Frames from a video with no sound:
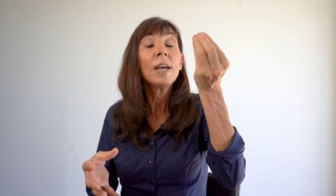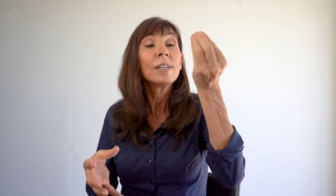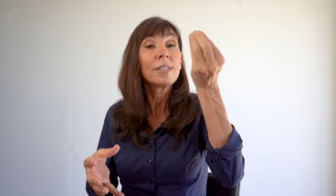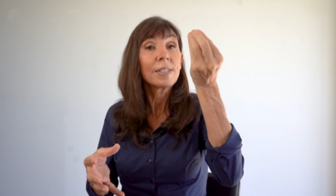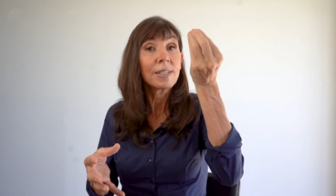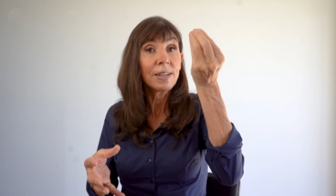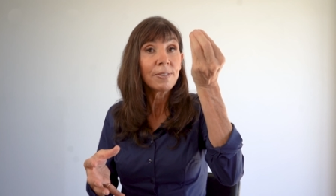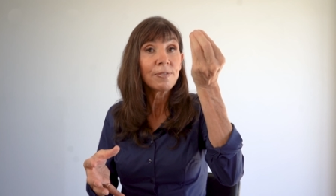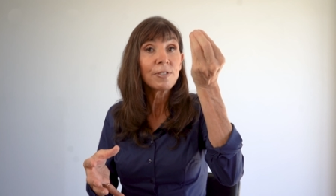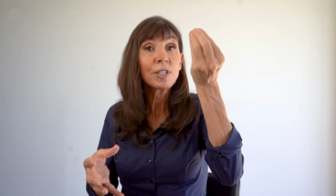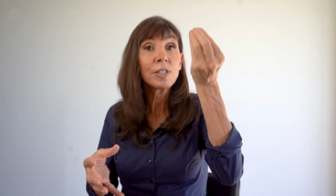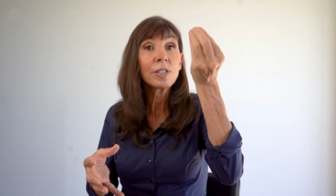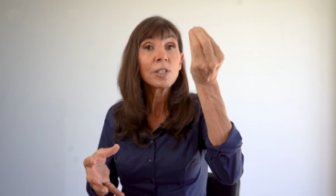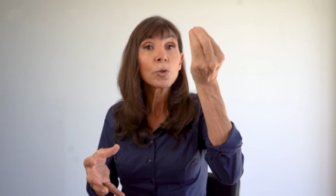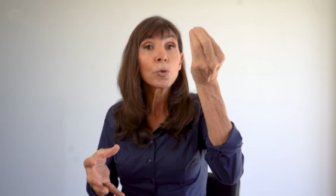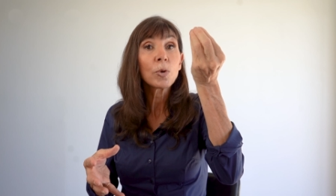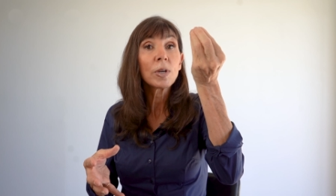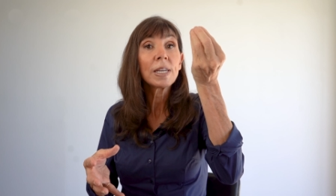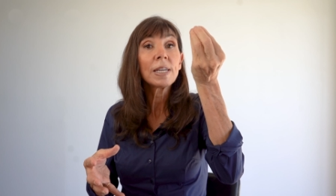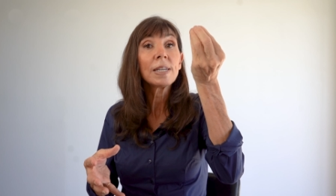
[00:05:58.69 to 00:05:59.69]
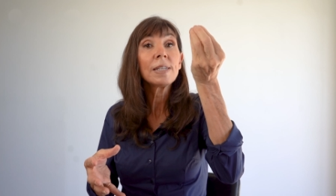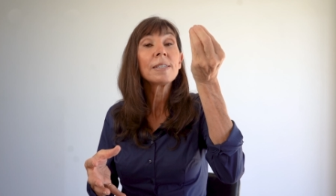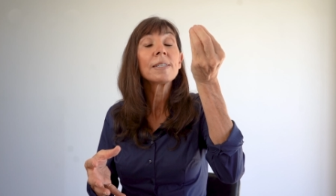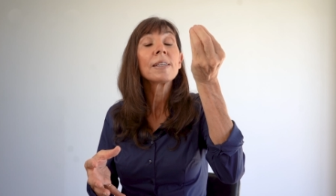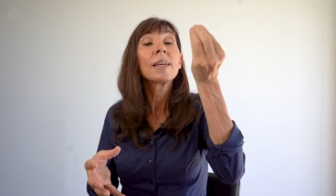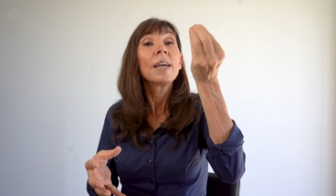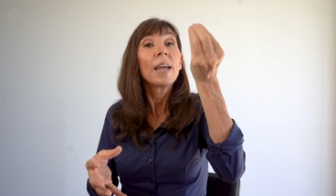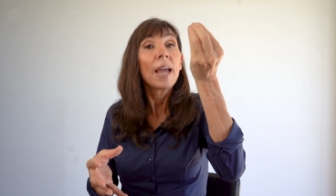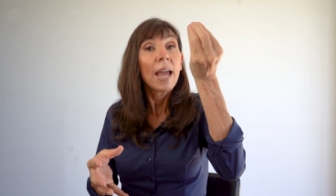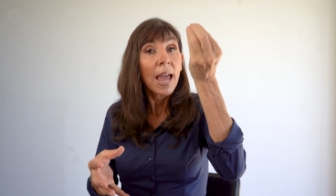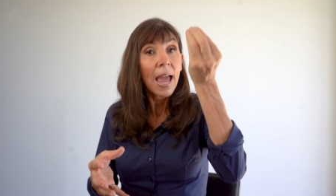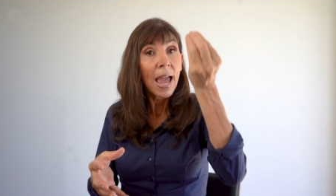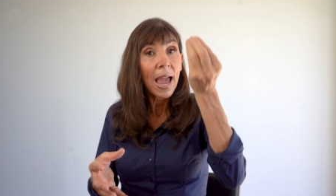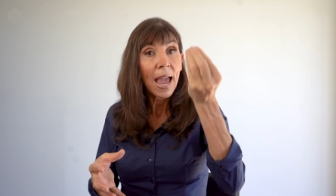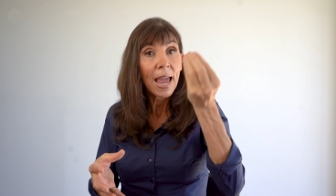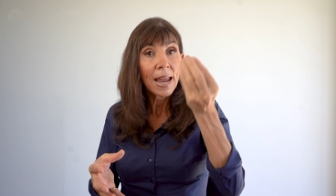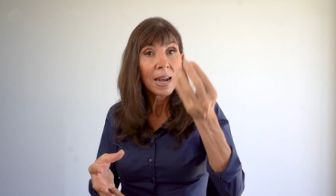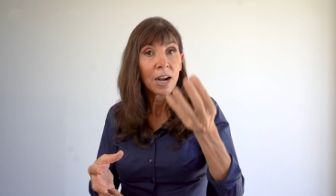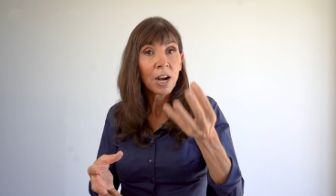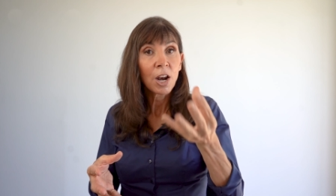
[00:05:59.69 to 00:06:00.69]
So lift and squeeze
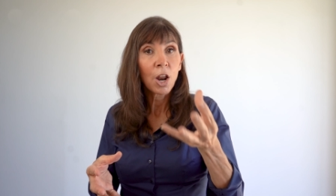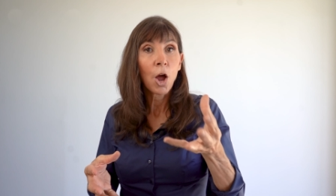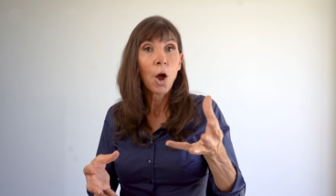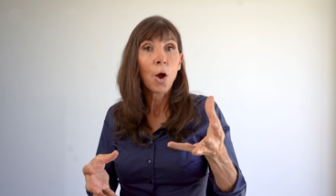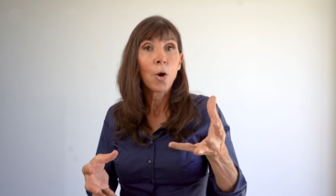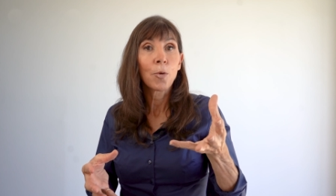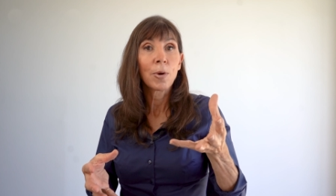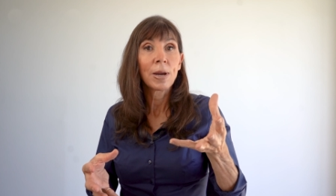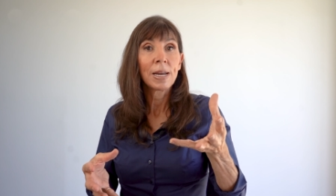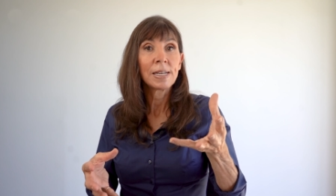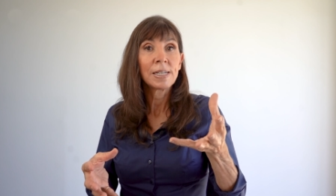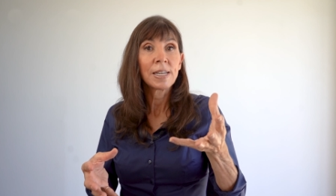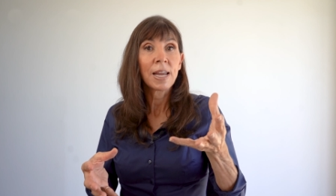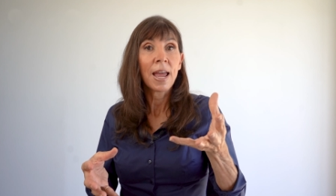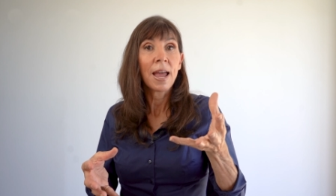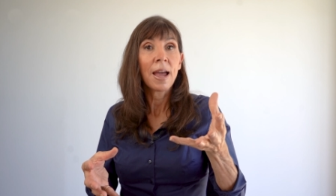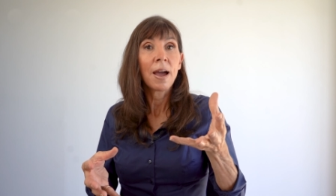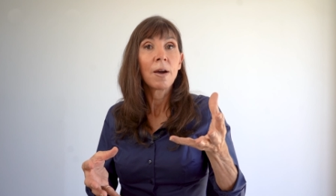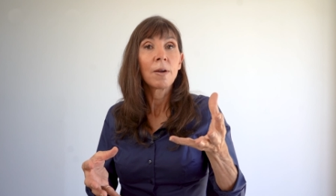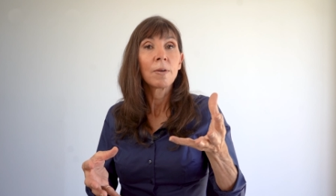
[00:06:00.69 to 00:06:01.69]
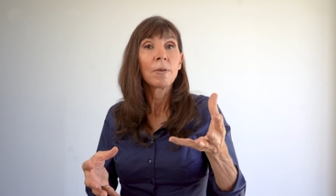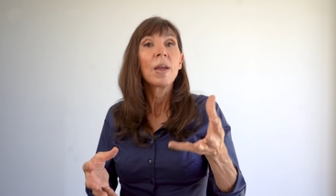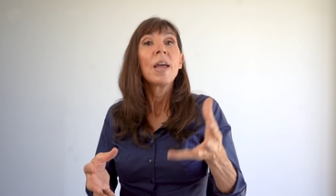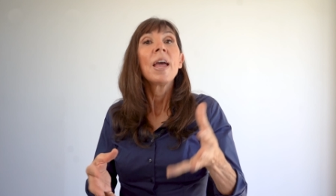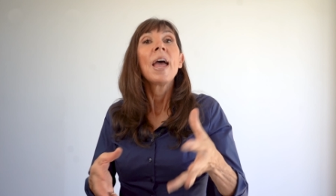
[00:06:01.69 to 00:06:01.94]
and lowering down.